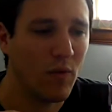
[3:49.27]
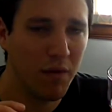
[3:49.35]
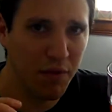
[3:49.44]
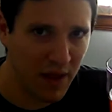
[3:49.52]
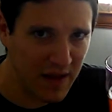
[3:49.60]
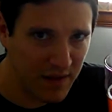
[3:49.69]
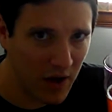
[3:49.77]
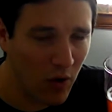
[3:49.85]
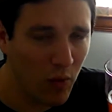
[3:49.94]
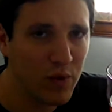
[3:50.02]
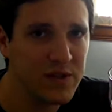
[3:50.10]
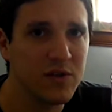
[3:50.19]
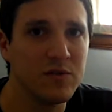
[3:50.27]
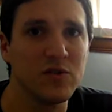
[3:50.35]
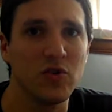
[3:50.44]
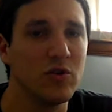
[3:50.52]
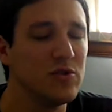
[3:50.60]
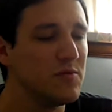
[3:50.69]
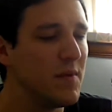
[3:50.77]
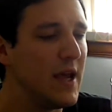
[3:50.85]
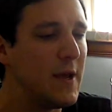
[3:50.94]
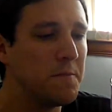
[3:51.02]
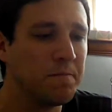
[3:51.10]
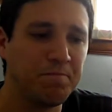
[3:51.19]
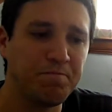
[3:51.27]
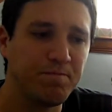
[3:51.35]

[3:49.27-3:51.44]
one thing that always concerns me,